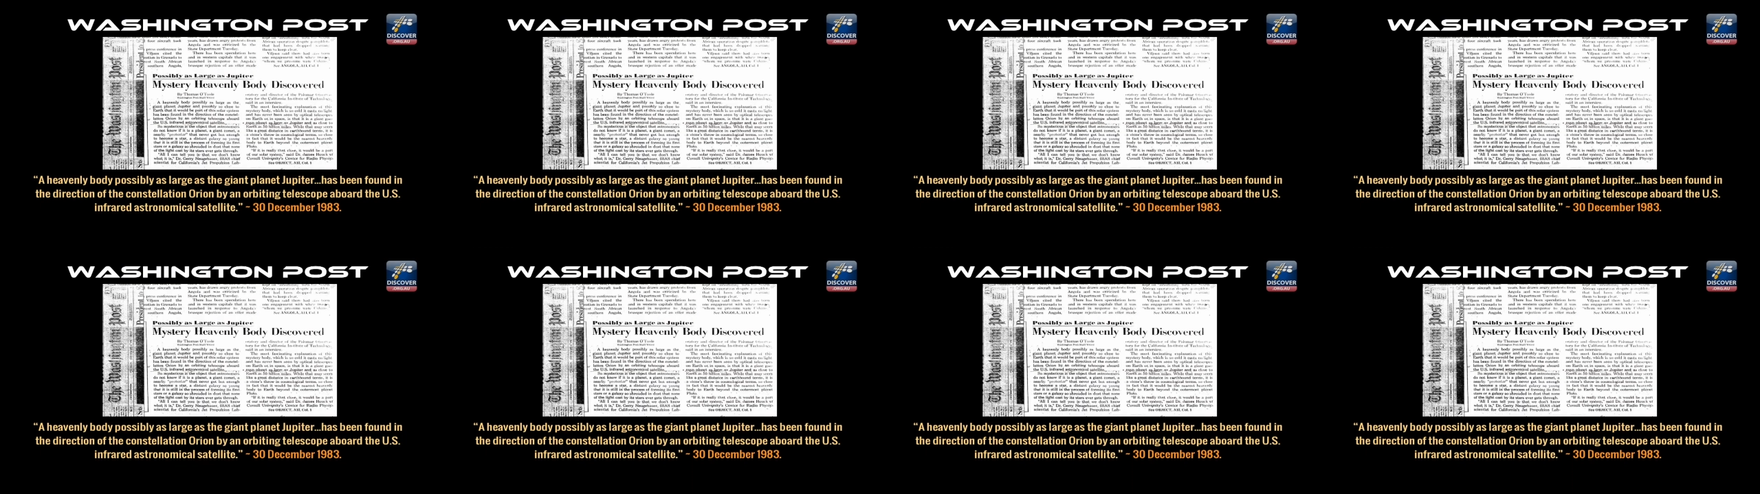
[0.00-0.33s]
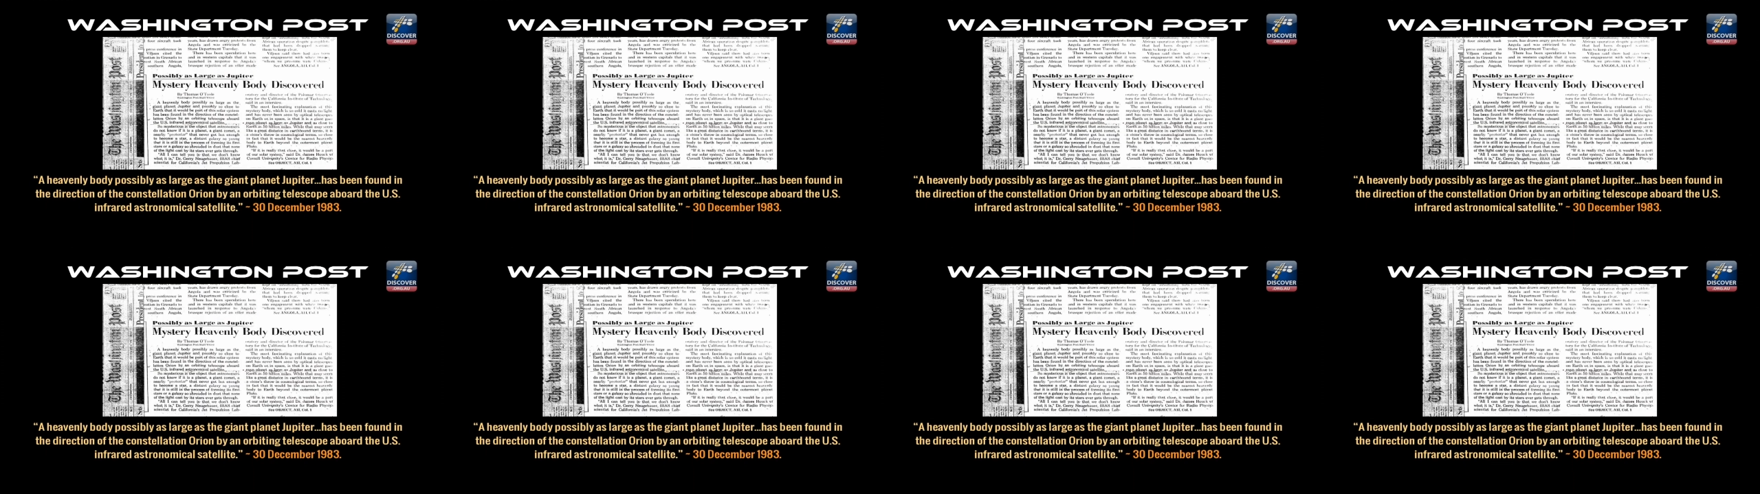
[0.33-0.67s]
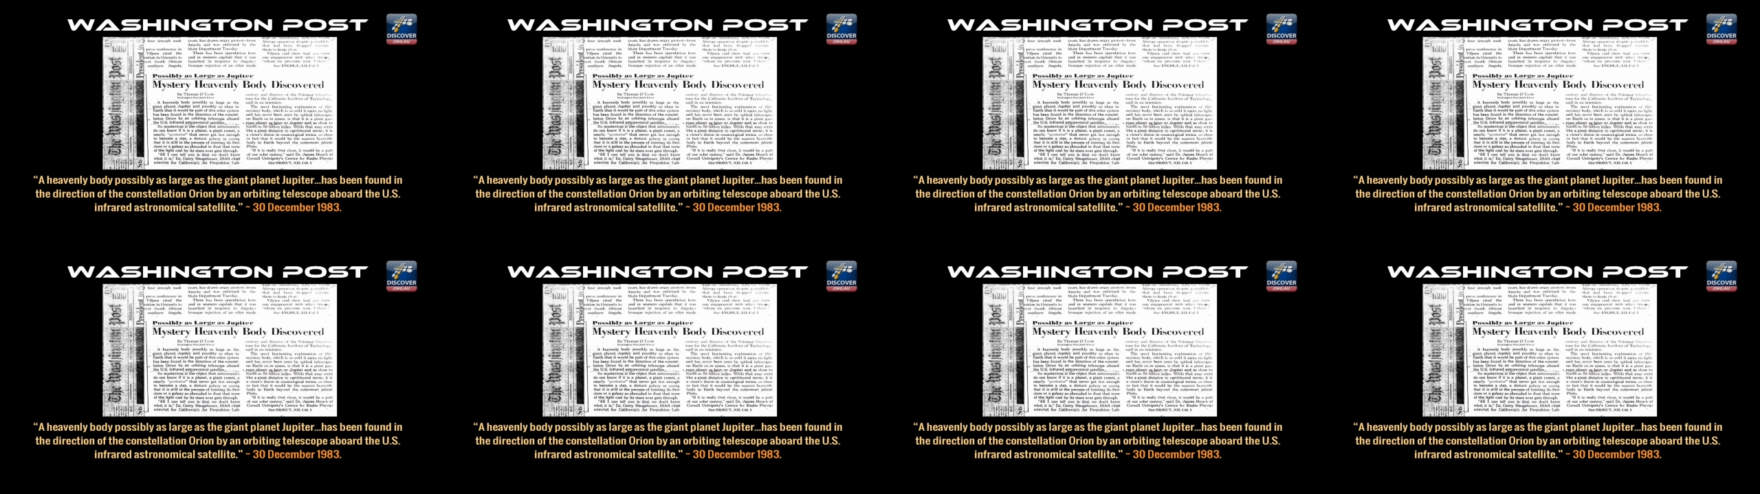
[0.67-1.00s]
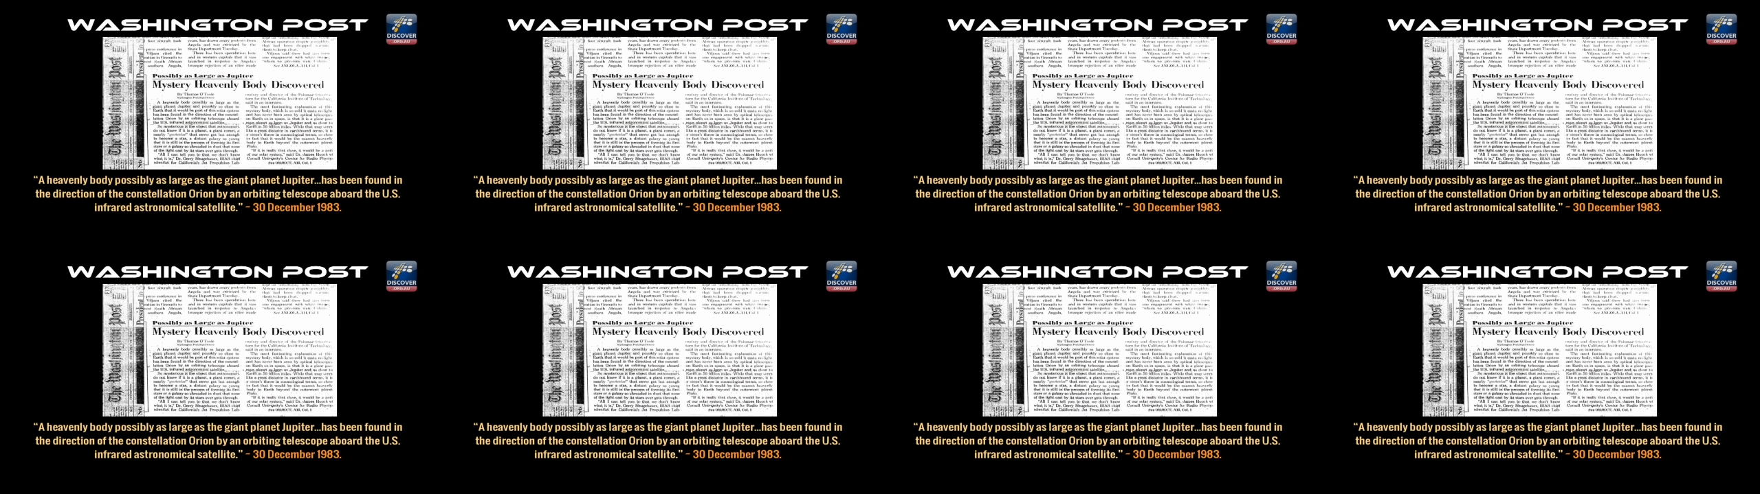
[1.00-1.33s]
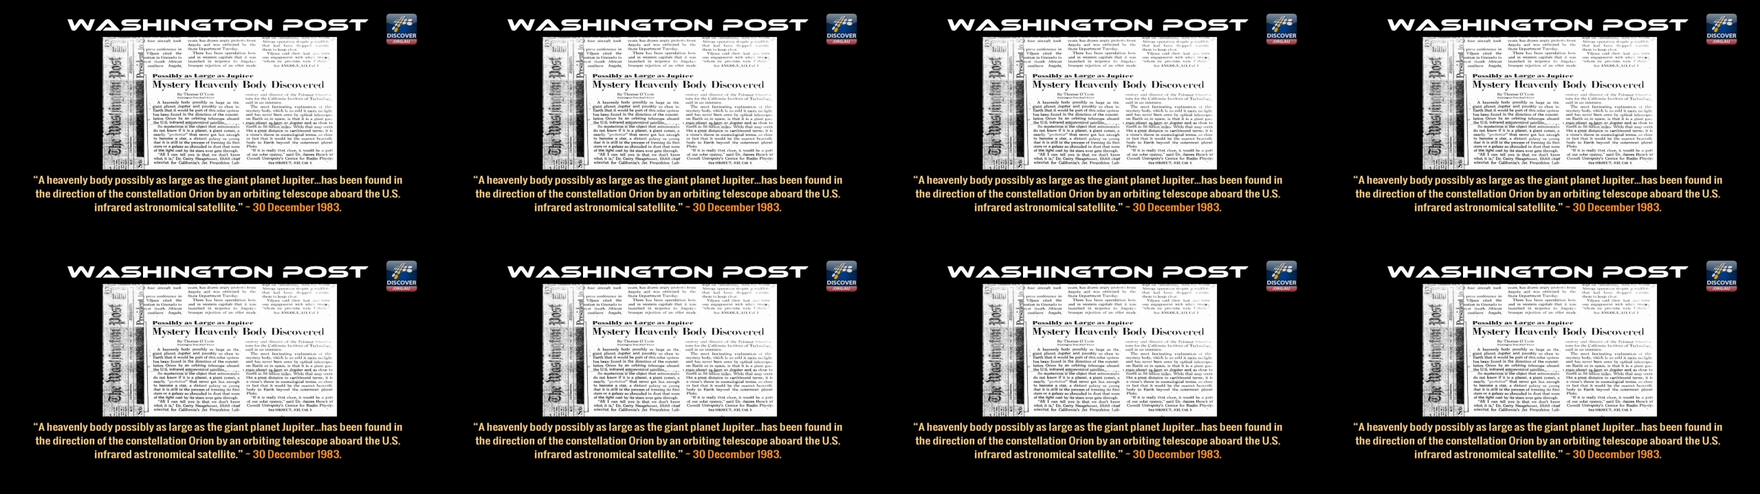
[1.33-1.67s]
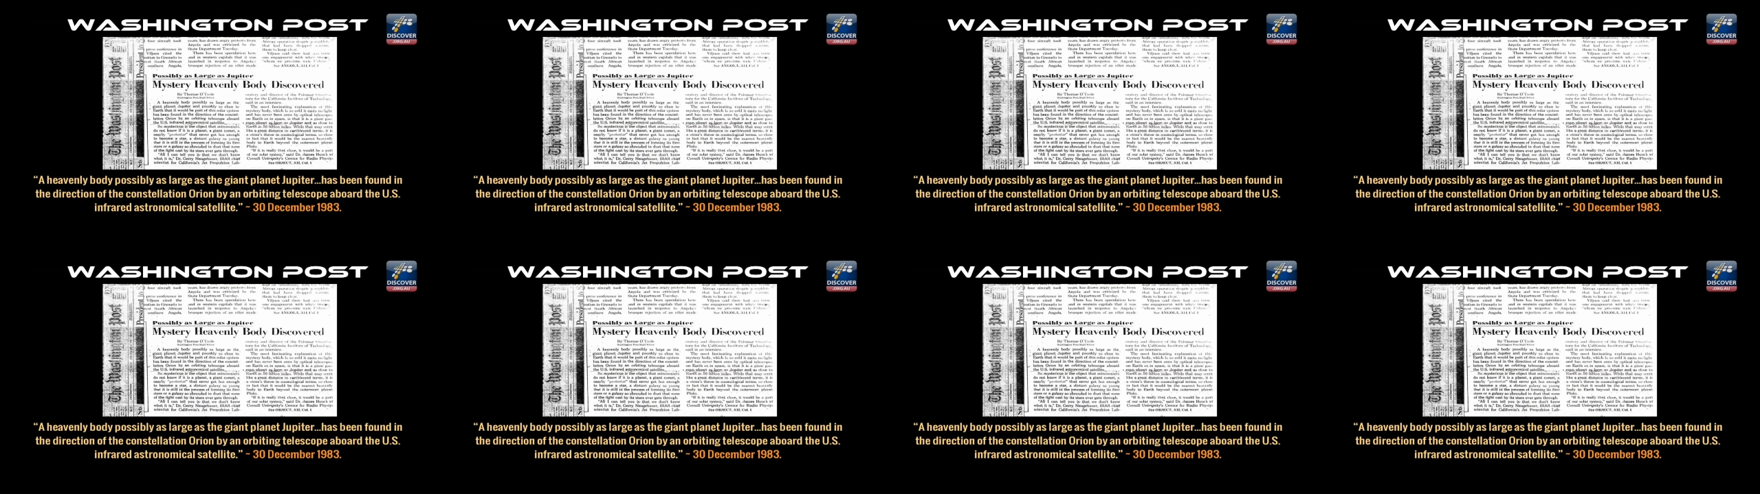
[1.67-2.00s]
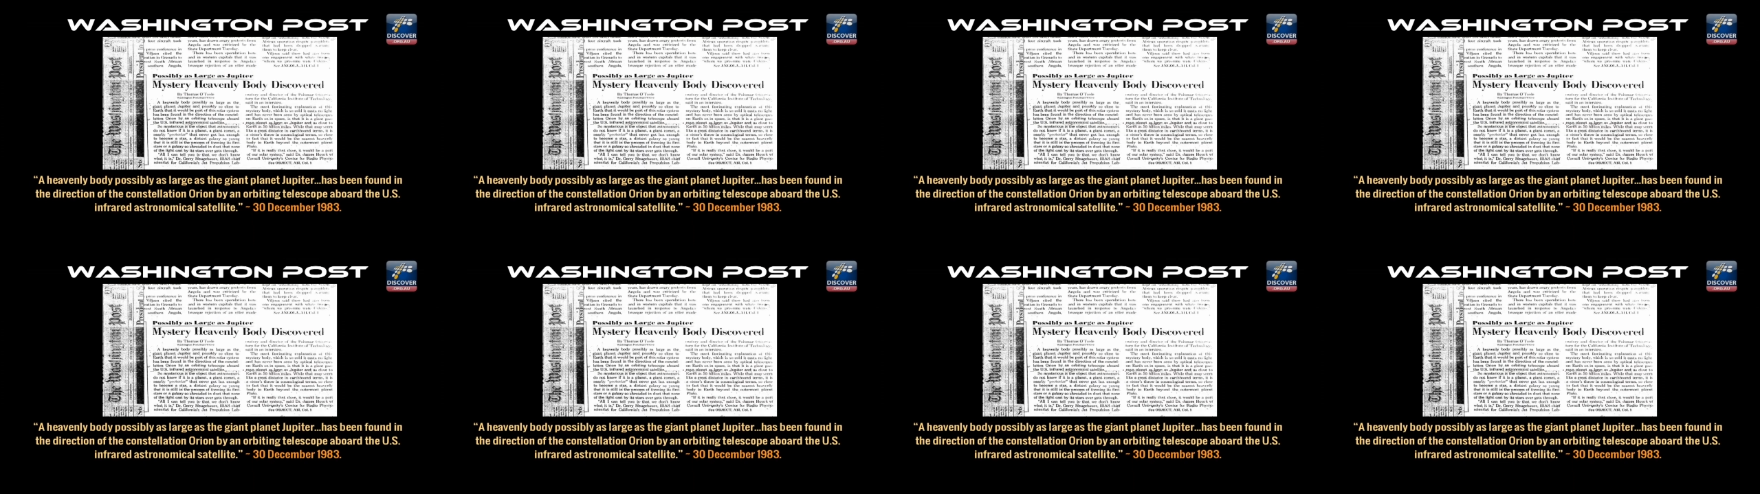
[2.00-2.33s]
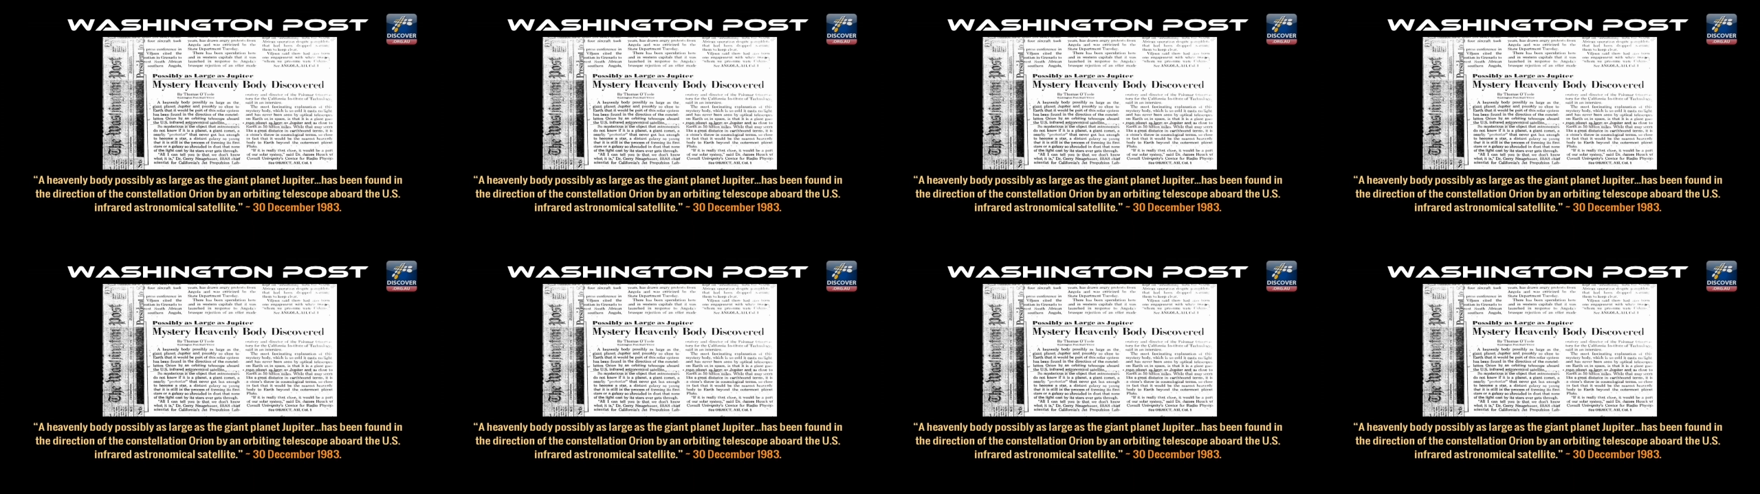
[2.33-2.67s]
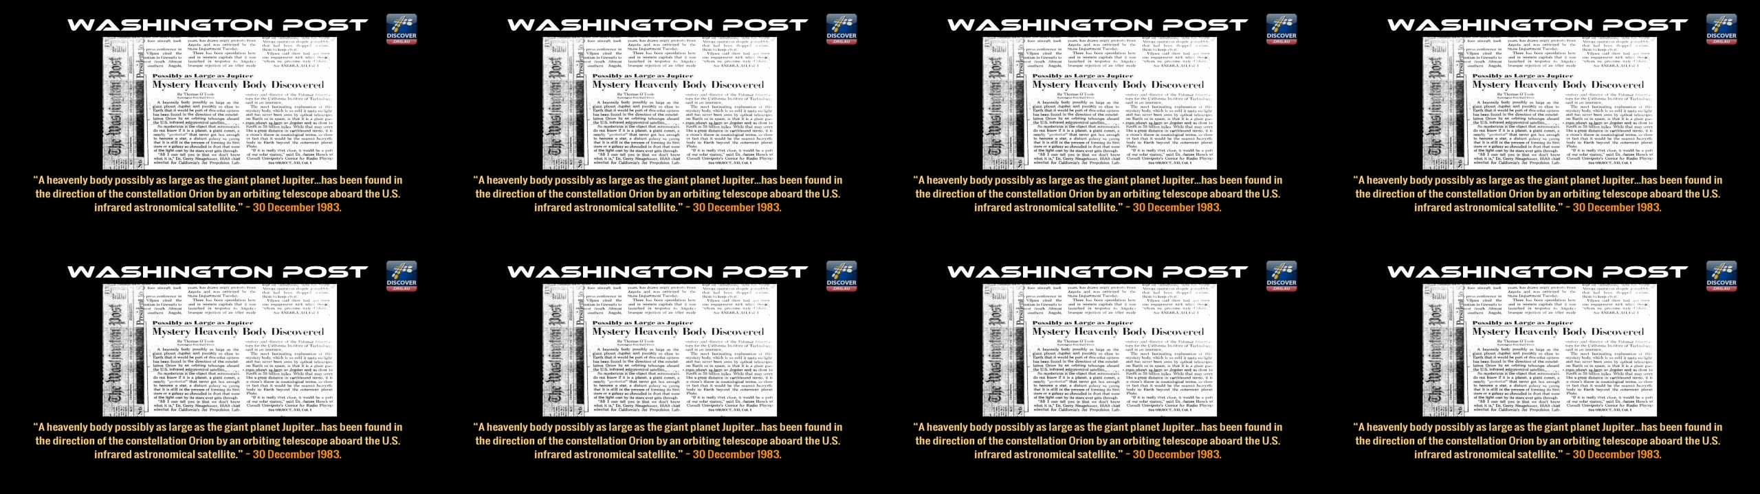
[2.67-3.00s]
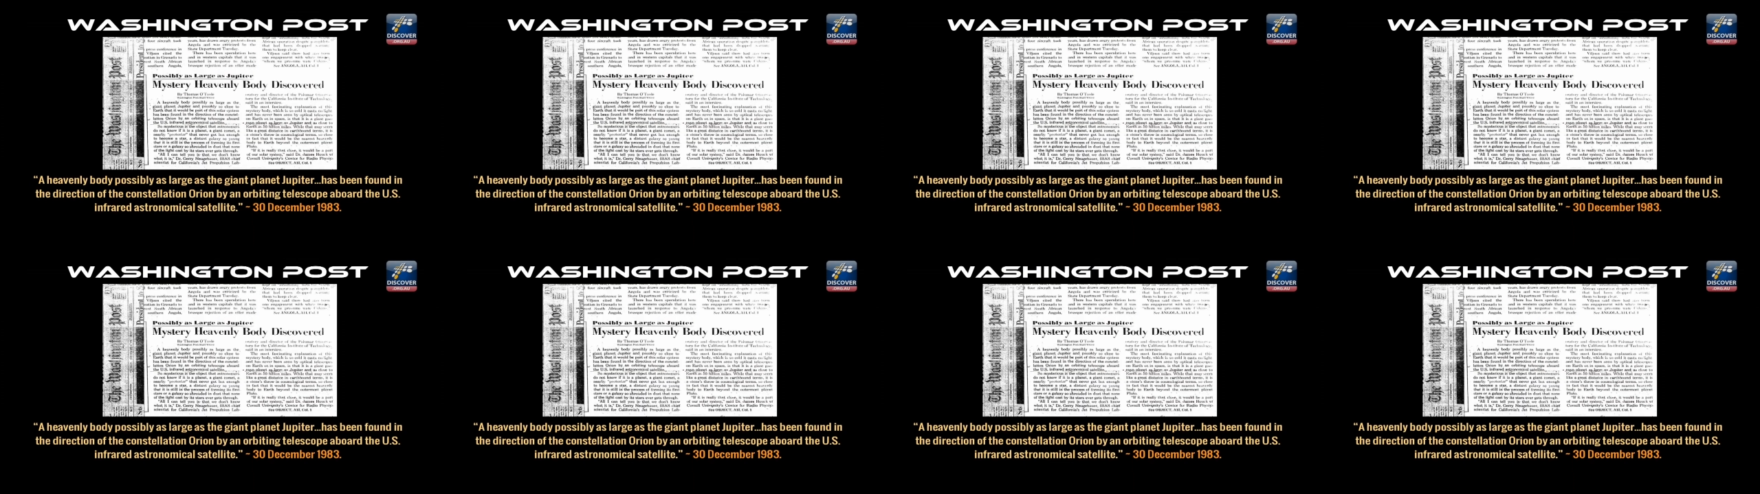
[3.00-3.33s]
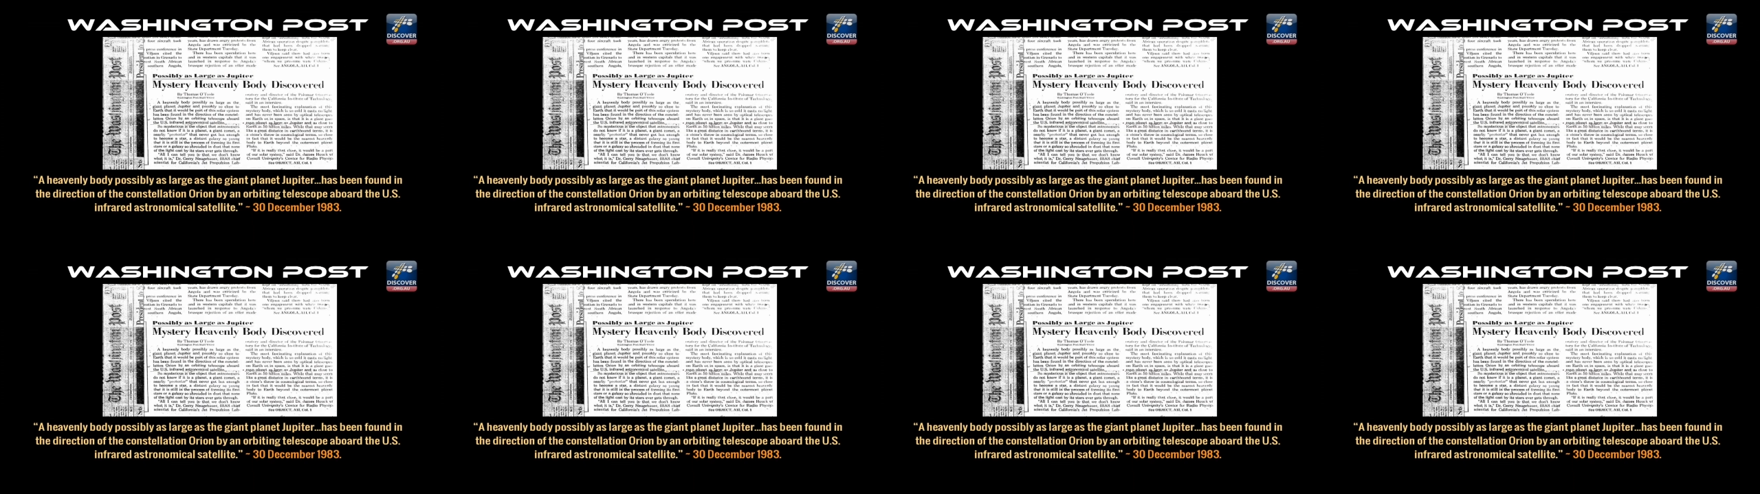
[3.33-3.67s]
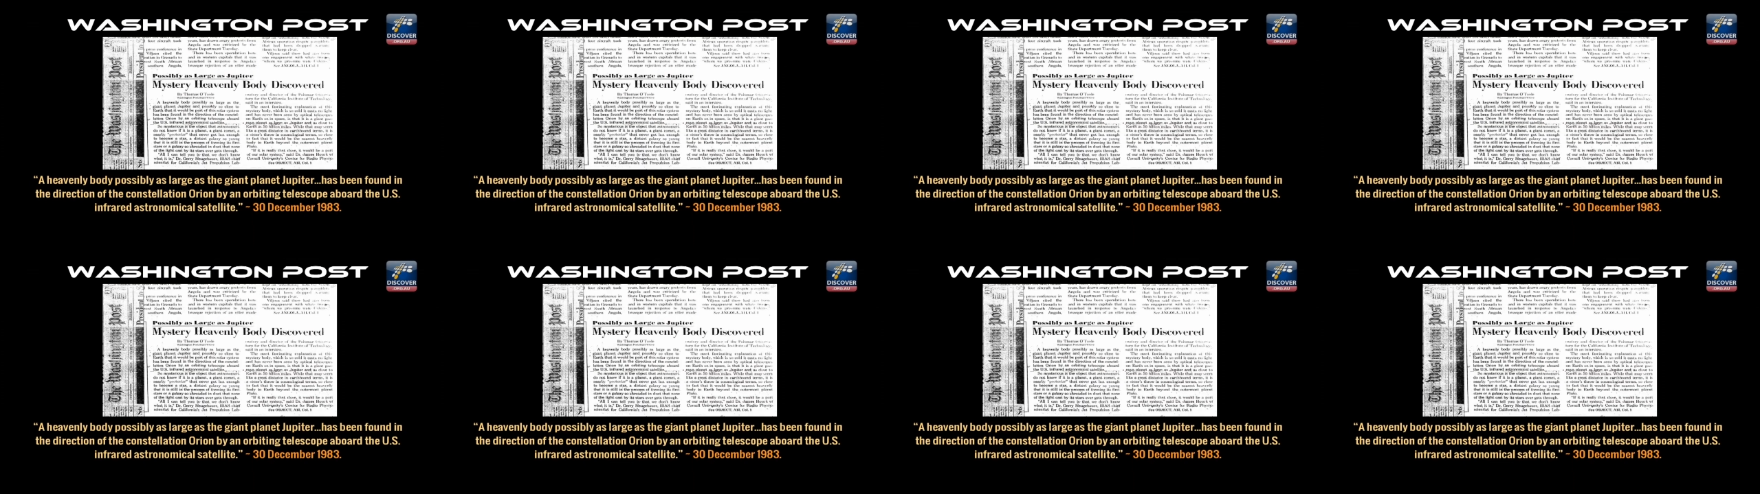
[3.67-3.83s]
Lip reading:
Nobody's mouth can be seen.